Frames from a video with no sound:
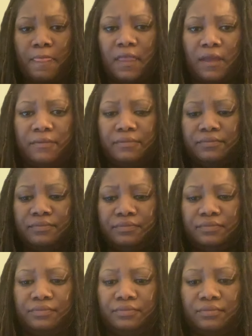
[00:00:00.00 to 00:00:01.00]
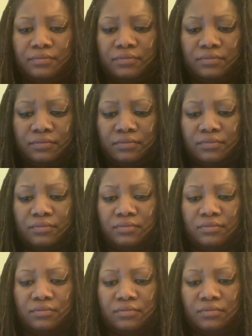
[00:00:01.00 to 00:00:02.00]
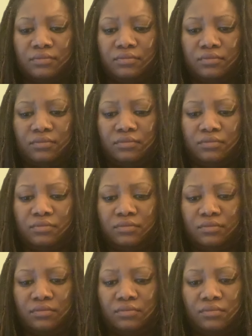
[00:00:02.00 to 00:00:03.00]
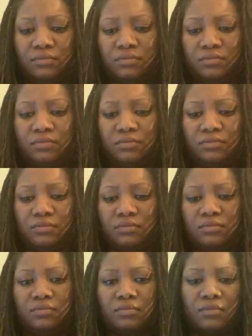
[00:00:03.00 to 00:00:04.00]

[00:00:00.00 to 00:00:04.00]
Nobody speaks.